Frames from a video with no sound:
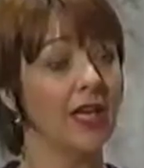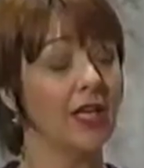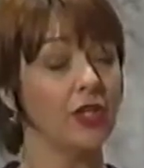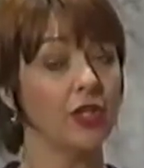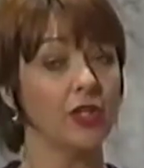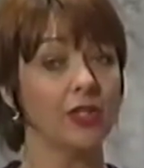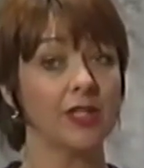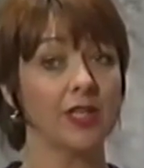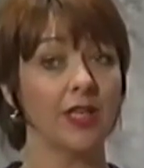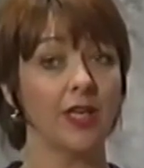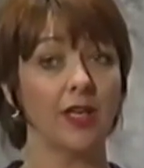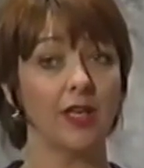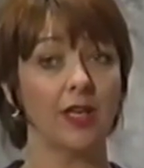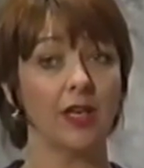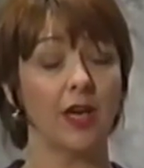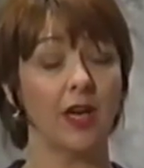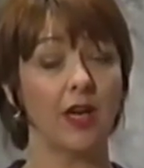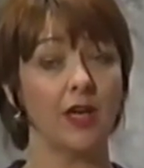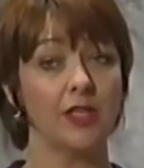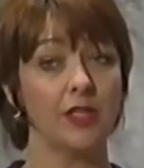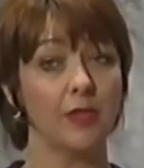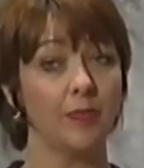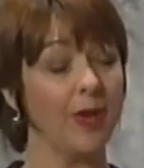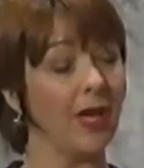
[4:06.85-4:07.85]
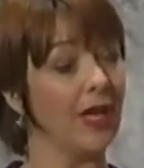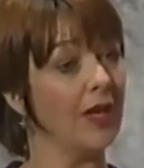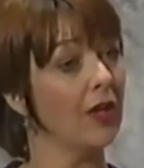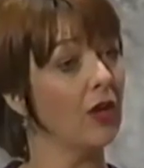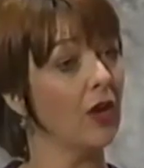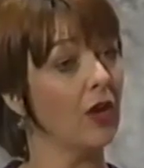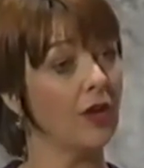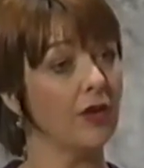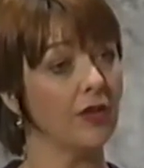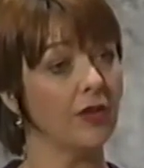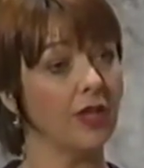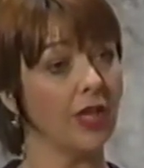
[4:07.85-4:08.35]
depending
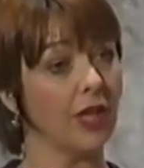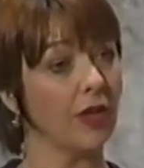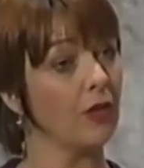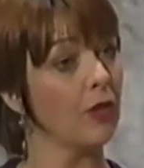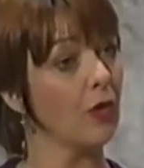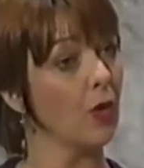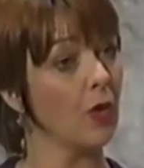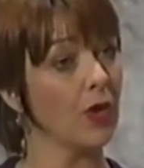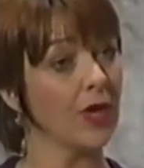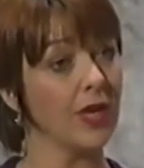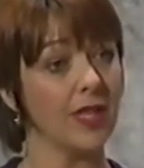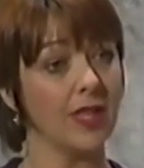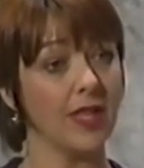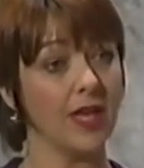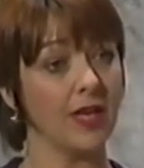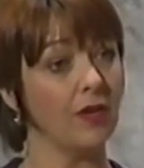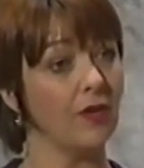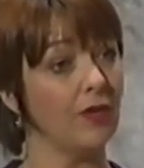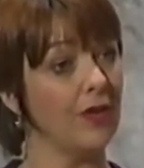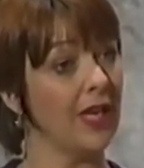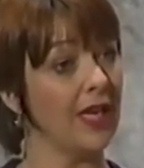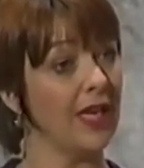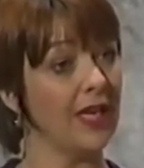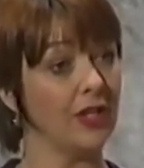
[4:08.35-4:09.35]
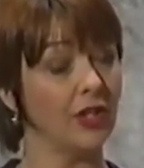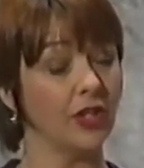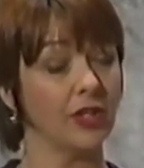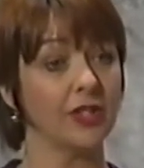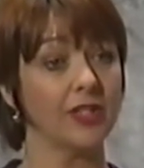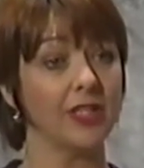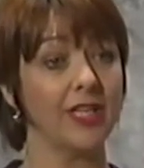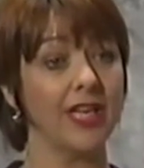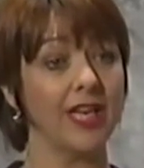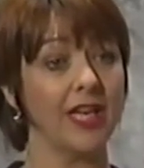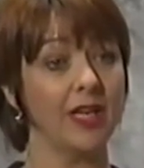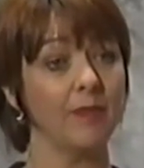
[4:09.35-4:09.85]
on the authority that you need,
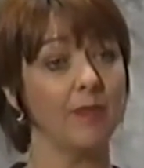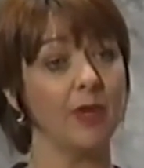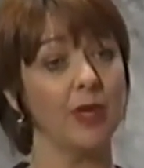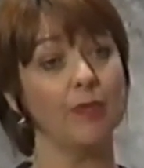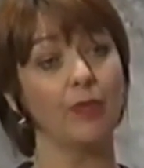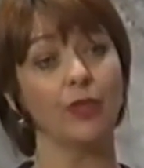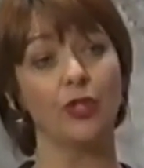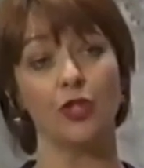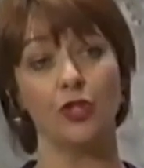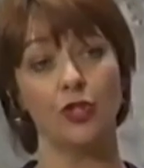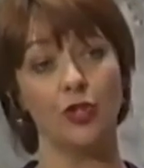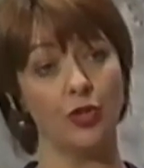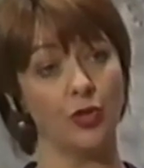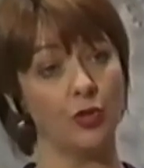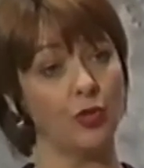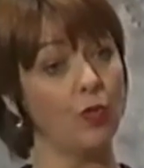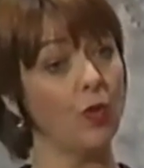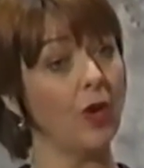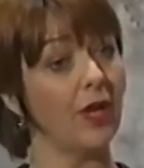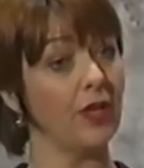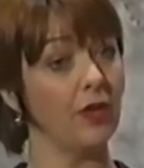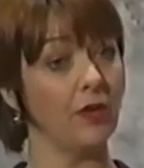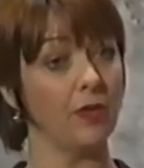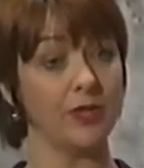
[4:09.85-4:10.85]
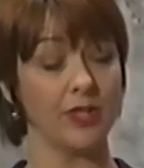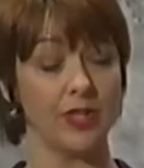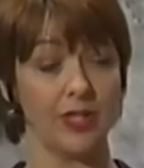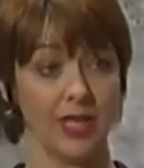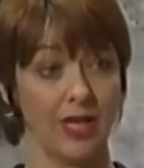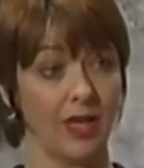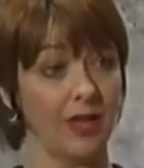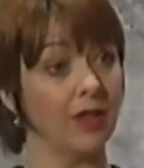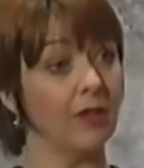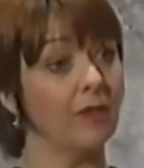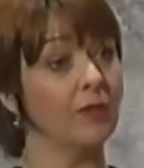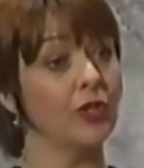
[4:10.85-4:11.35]
just getting people to do what you
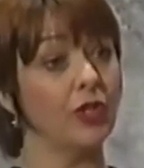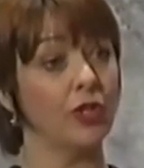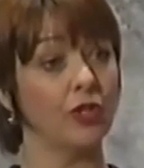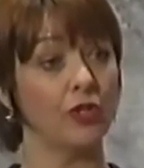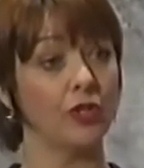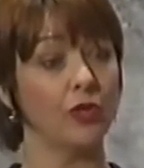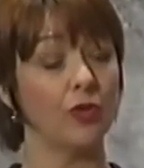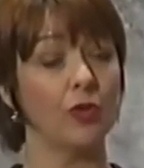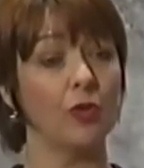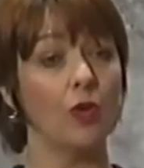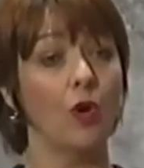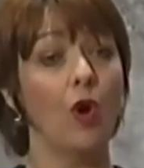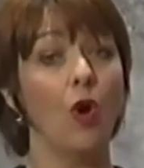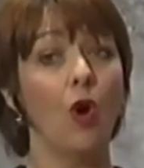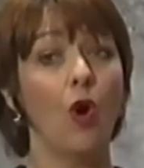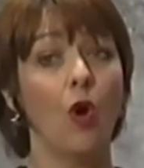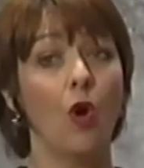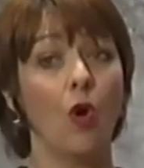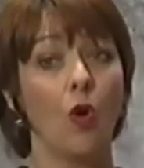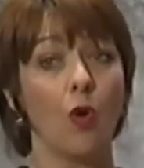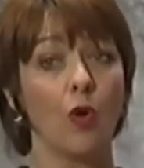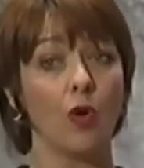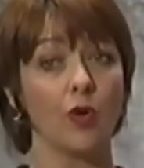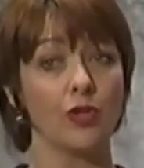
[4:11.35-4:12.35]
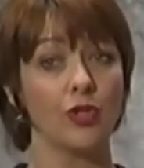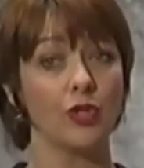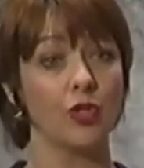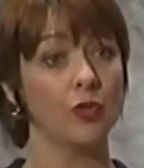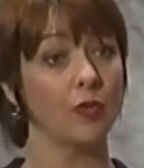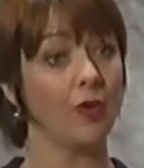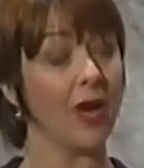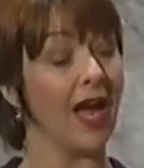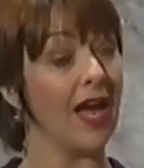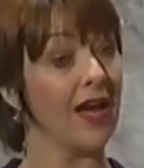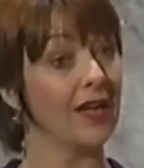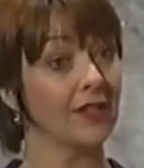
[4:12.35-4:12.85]
tell them to do, or
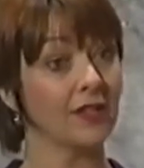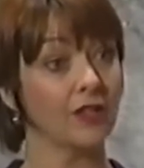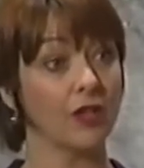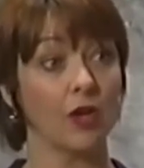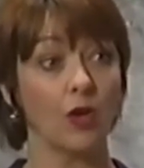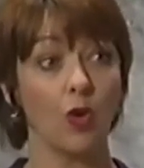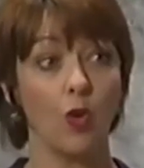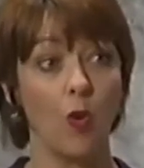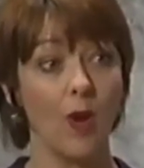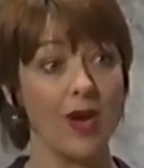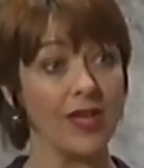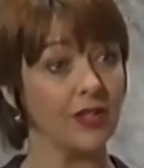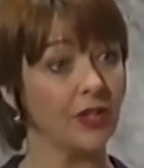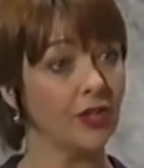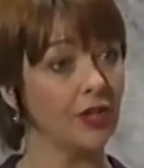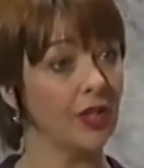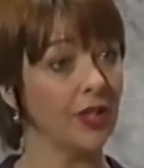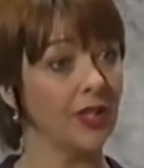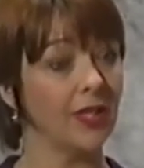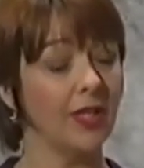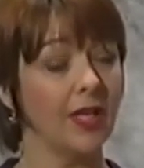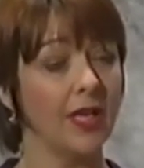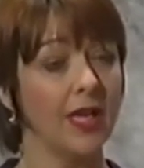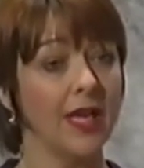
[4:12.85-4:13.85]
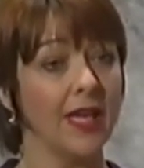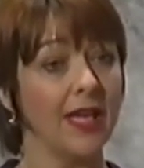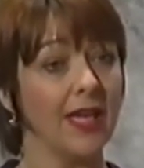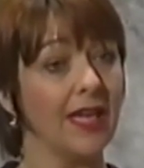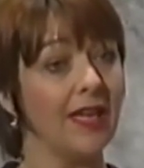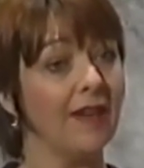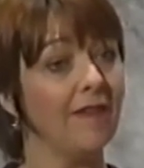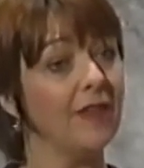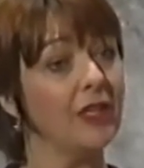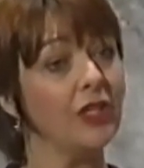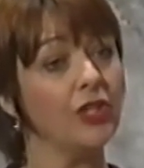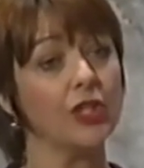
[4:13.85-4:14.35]
to ask a question,
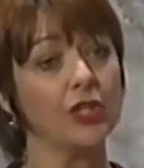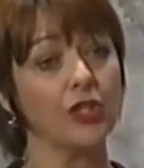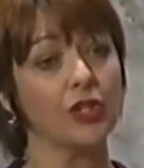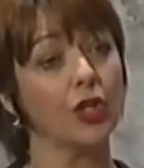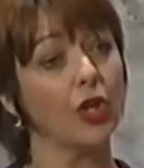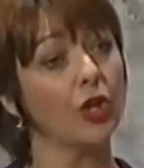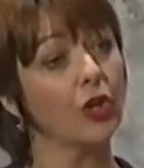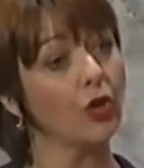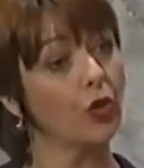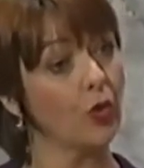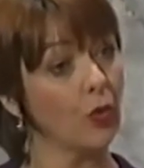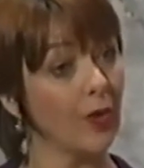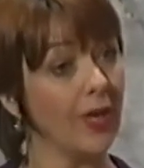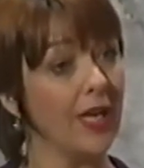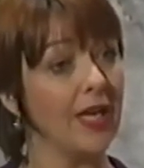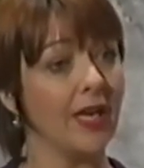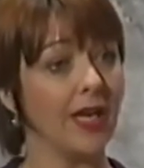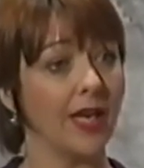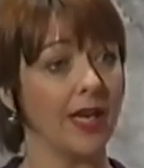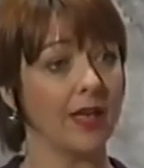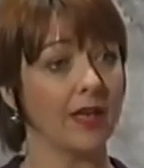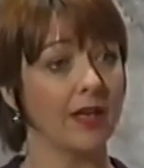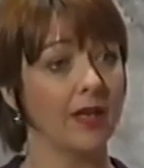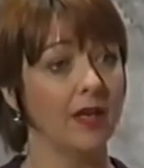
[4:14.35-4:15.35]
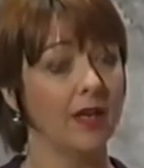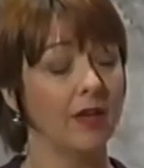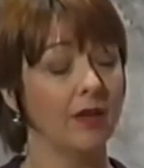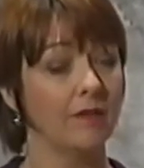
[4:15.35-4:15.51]
even just a greeting.